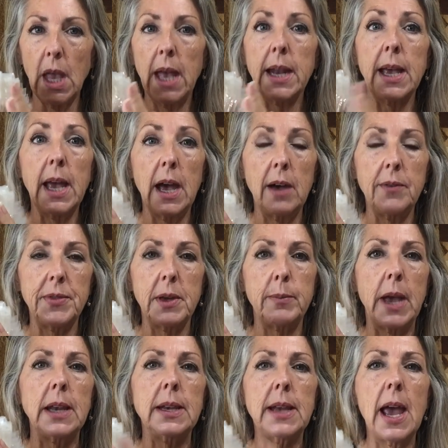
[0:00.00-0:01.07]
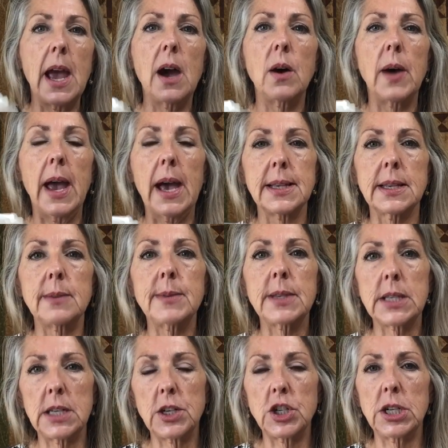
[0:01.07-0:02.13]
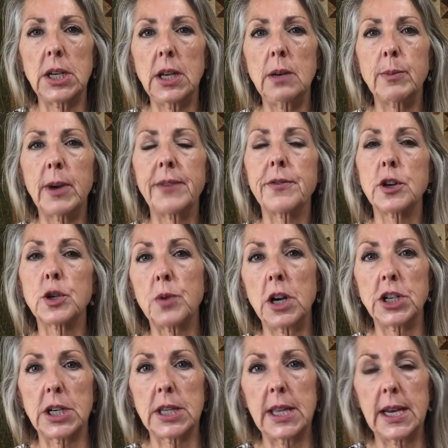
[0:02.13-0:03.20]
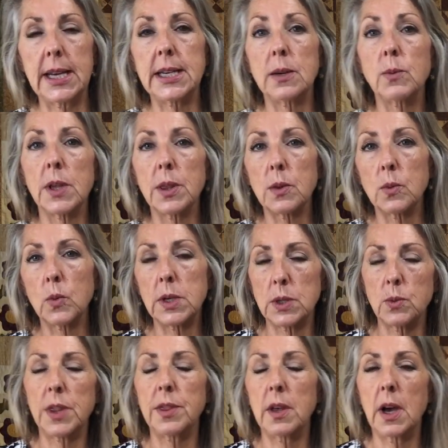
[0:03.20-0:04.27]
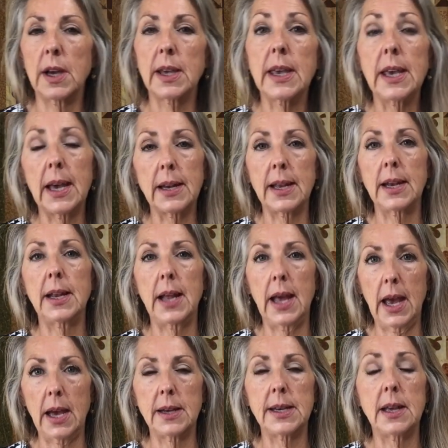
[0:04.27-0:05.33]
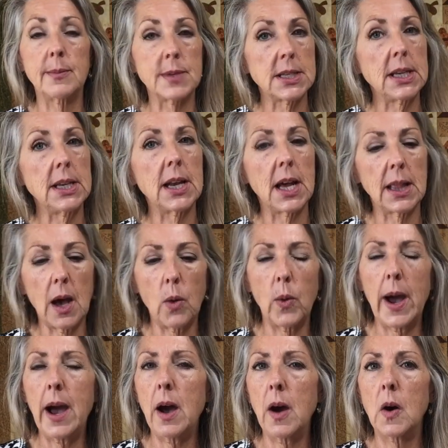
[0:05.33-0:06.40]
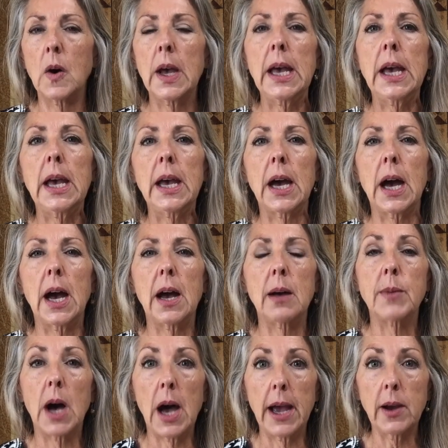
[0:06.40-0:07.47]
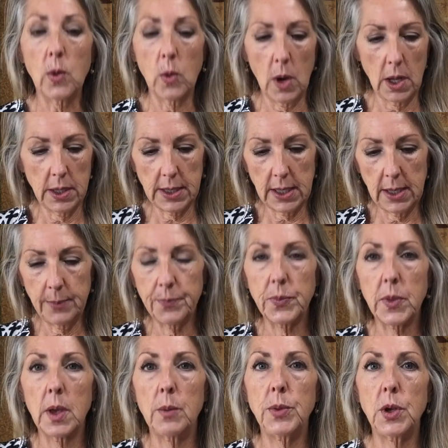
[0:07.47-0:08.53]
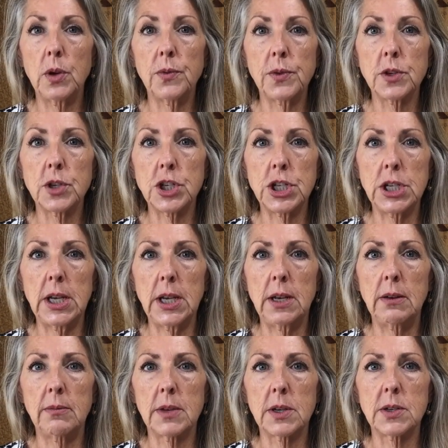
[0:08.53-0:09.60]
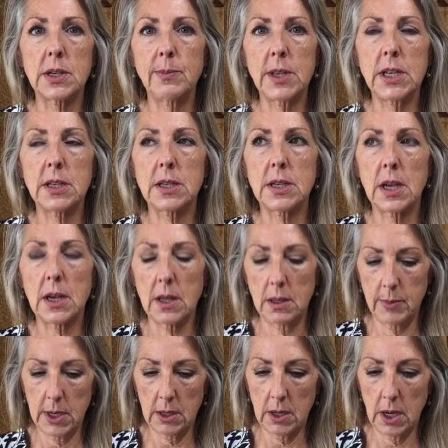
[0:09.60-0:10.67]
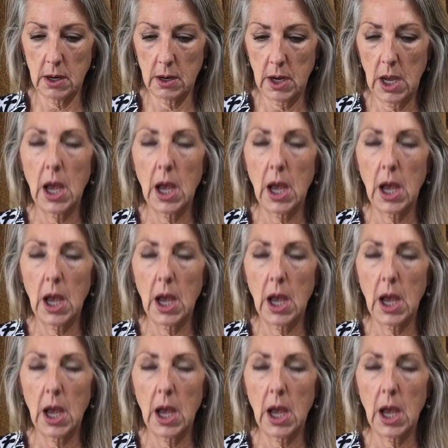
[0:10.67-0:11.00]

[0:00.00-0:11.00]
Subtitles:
I have them. And now, as I'm stitching, my first project that I did was with a kit, and it had DMC, and I thought, wow, high quality, beautiful sheen. There's something stuck in the middle here.